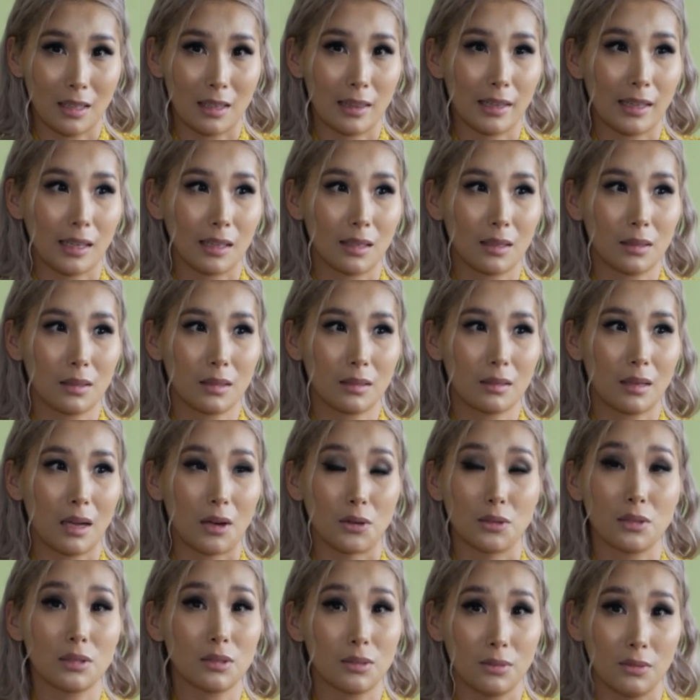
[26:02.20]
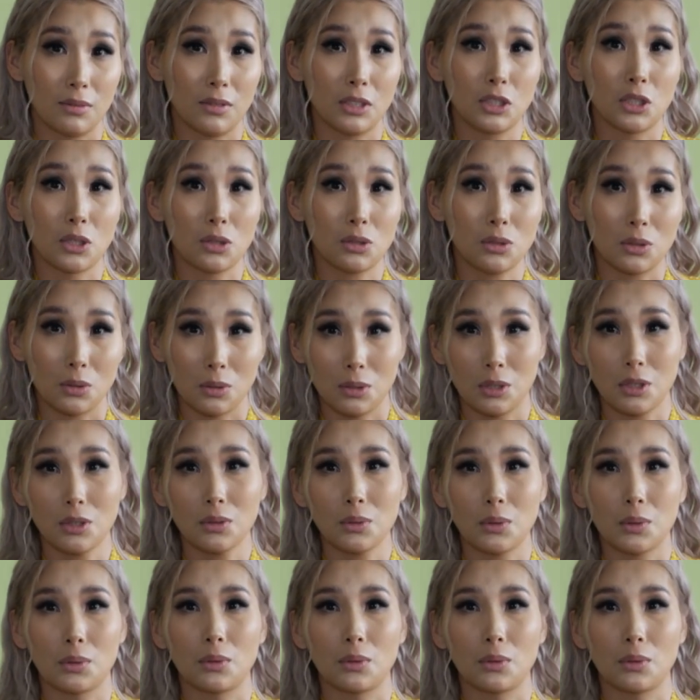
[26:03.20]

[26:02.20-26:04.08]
and like our video studio,